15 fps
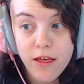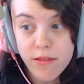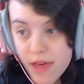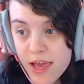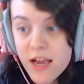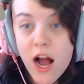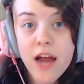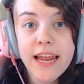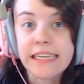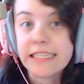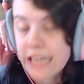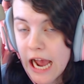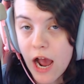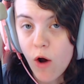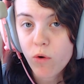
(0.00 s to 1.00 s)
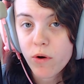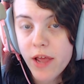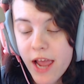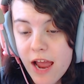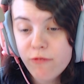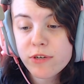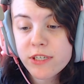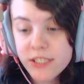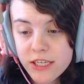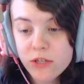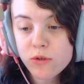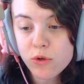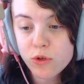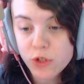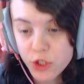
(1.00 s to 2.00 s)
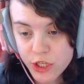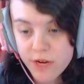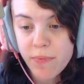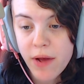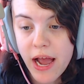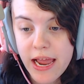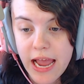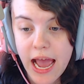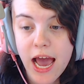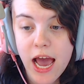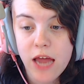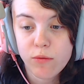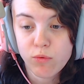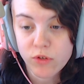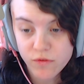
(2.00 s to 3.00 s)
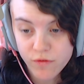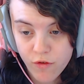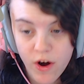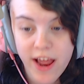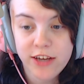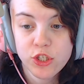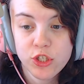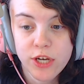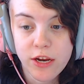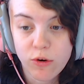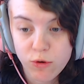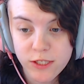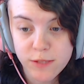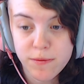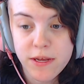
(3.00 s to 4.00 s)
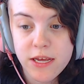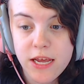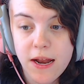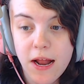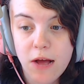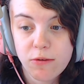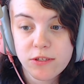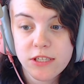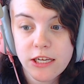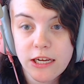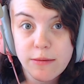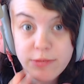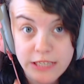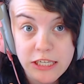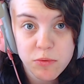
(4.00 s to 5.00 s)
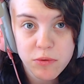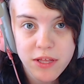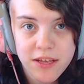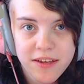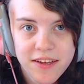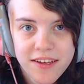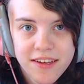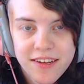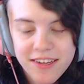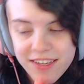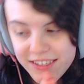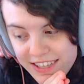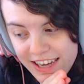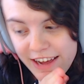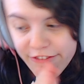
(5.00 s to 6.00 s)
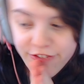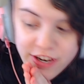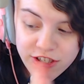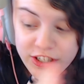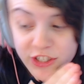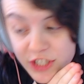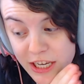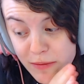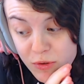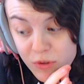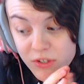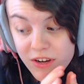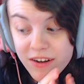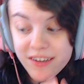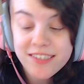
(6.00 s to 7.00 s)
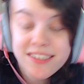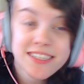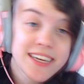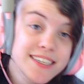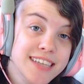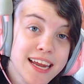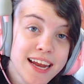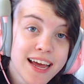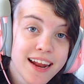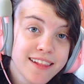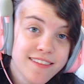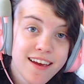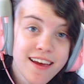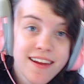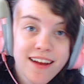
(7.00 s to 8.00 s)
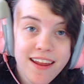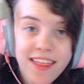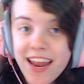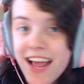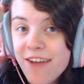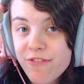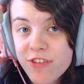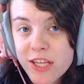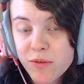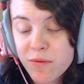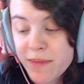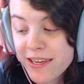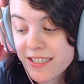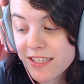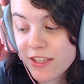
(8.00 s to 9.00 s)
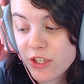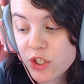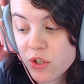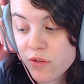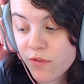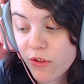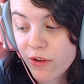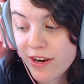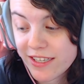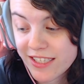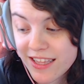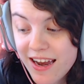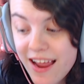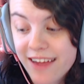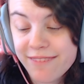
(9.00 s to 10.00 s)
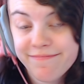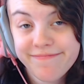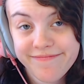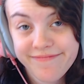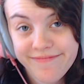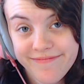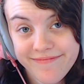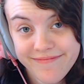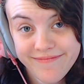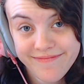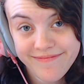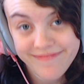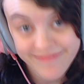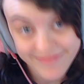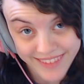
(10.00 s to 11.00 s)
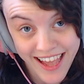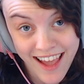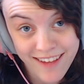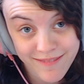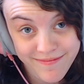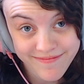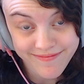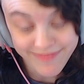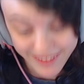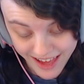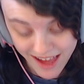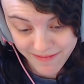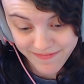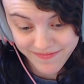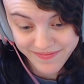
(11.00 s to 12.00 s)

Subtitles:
they got it down. Every single chip I had was fresh and crispy, and I was, like, obsessed with it. So, yeah, fish and chips was honestly a 10 out of 10. And then after this, we basically chilled for the rest of the night. Okay? Okay.